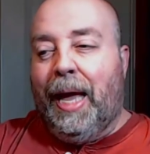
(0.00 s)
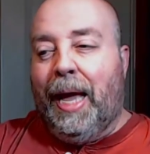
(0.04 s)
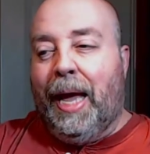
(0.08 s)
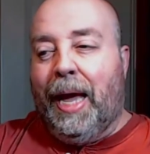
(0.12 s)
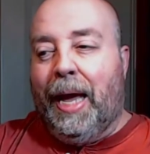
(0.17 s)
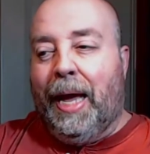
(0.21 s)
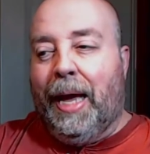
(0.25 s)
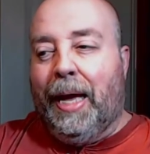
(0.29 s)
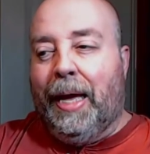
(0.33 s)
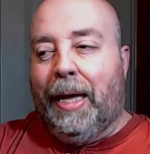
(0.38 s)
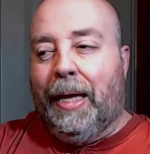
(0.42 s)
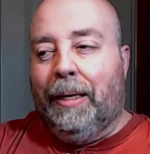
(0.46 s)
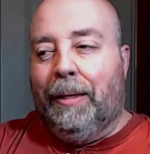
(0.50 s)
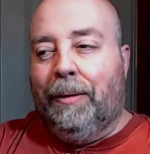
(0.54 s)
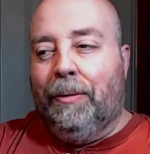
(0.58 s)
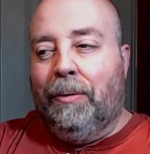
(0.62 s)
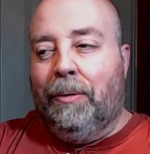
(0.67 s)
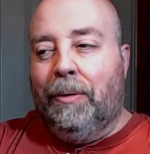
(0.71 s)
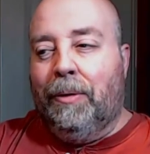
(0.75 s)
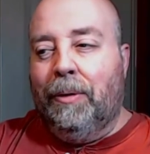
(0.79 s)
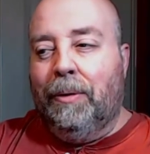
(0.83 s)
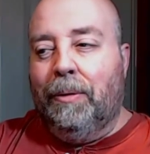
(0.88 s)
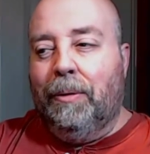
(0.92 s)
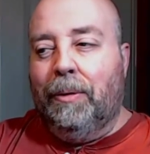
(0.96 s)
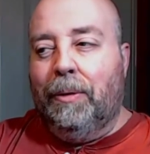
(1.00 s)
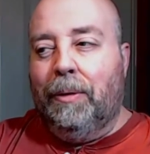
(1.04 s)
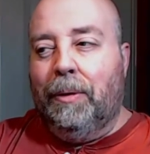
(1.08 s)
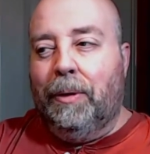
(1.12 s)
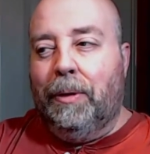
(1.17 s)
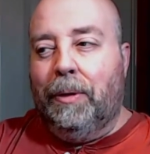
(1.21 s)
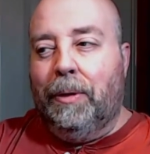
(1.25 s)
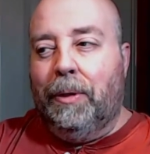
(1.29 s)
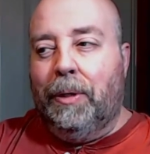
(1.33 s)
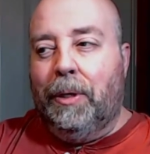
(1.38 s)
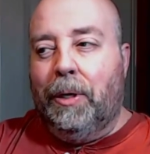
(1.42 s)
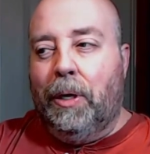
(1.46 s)
and
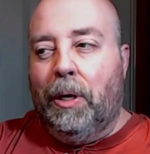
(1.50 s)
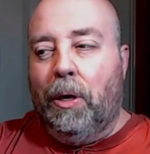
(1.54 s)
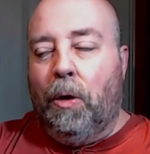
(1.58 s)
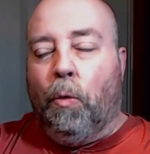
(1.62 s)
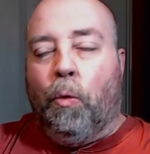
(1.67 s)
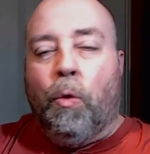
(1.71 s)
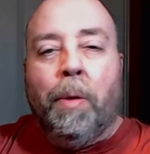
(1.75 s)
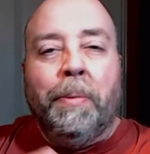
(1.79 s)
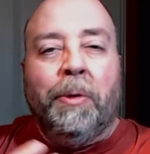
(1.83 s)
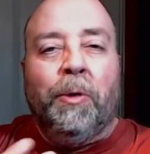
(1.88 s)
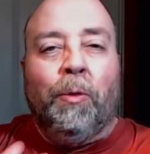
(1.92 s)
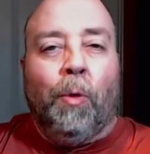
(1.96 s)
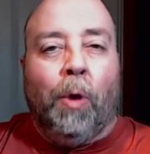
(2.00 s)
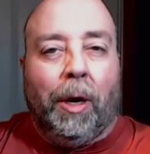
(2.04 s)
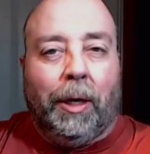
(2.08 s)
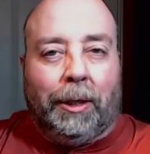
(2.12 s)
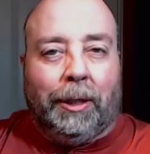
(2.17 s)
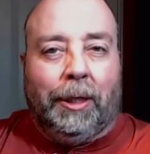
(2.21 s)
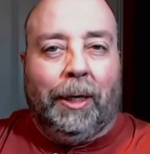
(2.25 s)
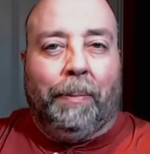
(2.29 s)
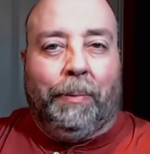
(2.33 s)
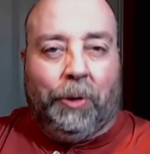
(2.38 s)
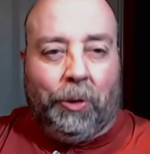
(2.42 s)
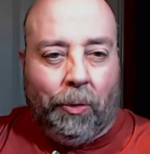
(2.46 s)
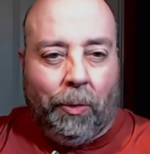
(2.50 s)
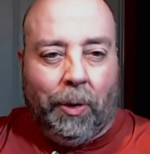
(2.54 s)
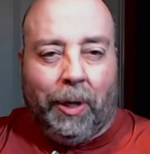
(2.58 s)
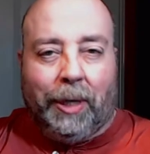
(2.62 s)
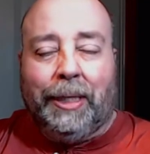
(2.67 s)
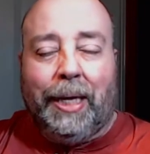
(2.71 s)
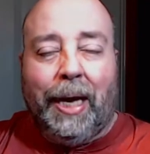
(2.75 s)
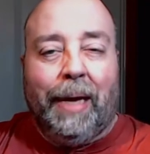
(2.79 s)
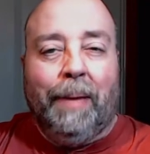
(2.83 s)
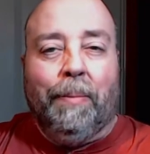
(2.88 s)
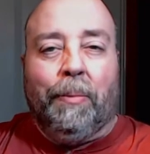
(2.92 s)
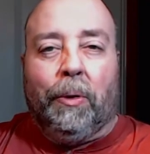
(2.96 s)
uh, a woman walked up to our
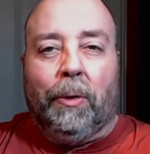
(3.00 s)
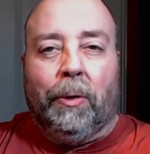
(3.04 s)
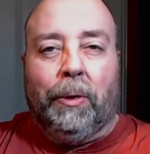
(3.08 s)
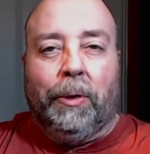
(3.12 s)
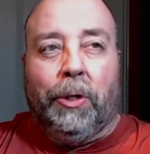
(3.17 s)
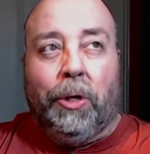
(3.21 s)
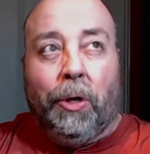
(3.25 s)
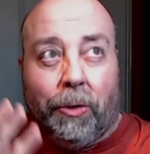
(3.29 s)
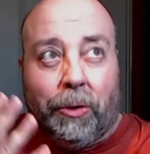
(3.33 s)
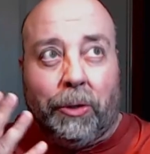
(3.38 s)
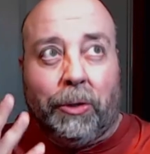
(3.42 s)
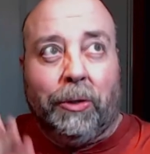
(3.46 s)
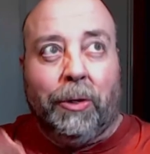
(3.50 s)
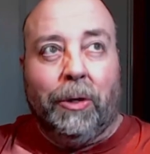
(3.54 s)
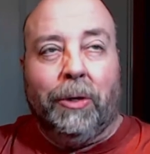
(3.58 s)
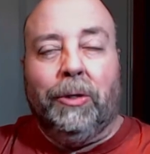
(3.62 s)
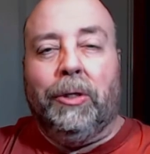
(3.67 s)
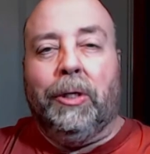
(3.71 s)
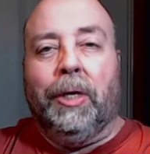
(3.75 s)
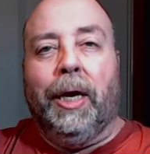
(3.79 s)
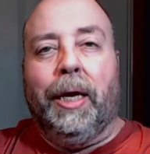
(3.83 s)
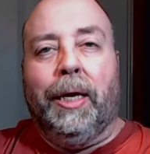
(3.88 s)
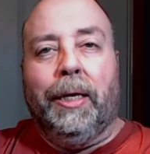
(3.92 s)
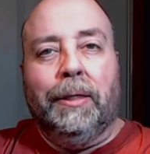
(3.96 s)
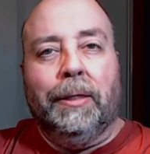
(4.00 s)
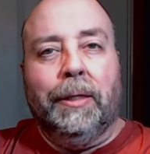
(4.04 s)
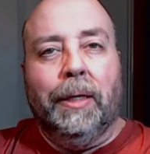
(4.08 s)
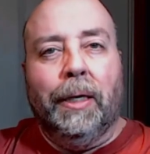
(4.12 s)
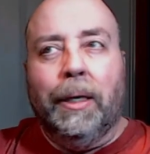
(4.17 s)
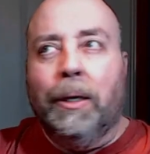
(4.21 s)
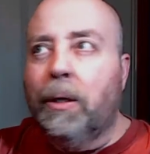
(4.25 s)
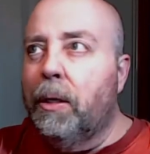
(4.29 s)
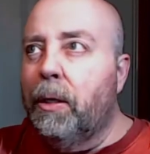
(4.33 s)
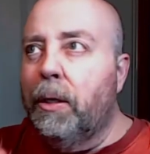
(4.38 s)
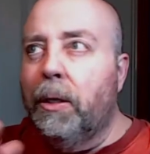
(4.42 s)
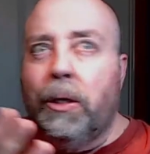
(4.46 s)
table, noticed our sign, and
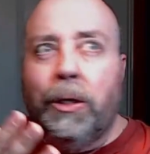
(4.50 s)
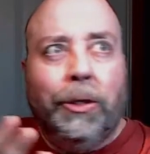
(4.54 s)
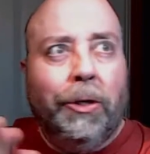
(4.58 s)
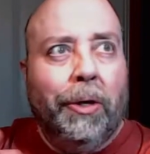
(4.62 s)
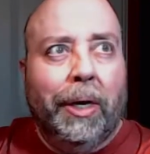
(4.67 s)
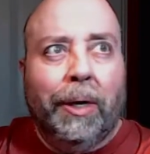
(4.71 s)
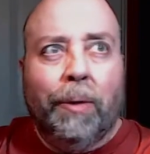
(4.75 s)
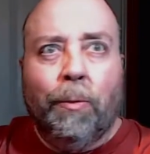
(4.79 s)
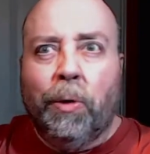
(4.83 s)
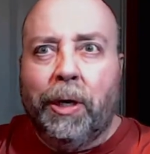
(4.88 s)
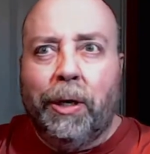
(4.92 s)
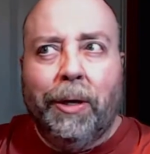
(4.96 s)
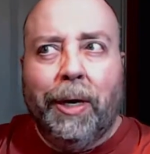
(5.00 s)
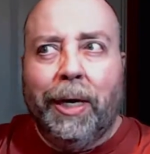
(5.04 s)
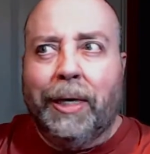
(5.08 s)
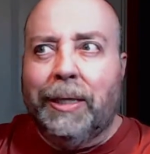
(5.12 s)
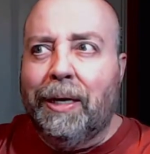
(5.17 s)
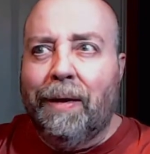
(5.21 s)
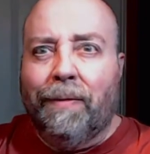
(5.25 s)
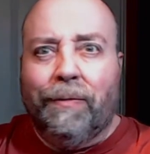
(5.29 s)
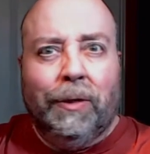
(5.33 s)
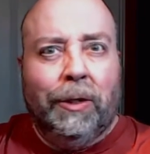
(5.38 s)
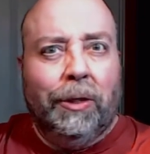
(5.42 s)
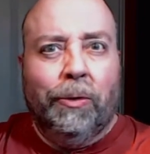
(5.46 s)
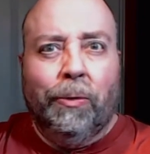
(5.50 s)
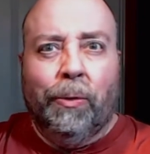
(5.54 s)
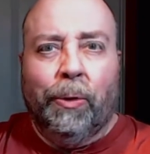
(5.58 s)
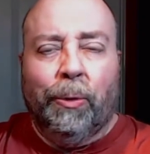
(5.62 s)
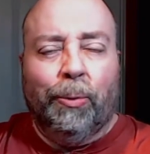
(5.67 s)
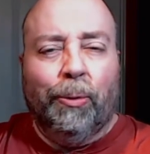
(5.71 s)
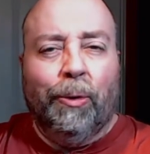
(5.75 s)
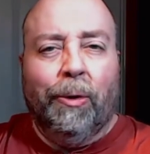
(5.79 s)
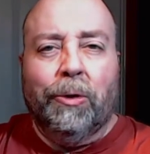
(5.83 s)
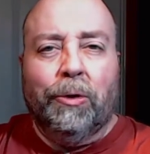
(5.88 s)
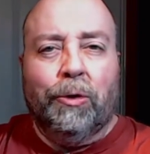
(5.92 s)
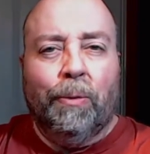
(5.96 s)
said, "You got what do you guys have to do
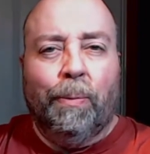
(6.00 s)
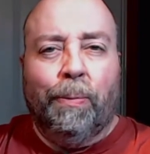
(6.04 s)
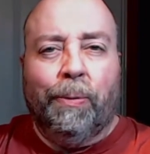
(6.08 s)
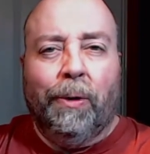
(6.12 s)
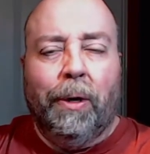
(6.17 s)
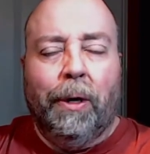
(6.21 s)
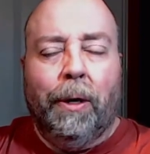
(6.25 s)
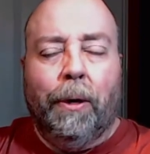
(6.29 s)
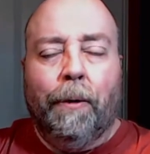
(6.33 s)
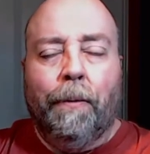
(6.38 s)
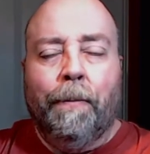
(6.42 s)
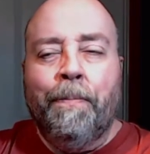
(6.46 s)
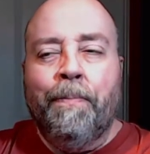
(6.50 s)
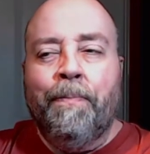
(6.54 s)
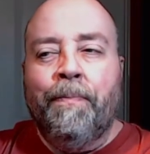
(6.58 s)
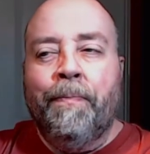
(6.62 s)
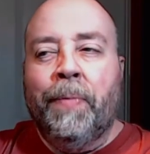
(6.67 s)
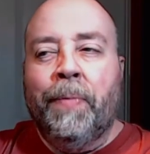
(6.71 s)
with Rehearsal Pro?"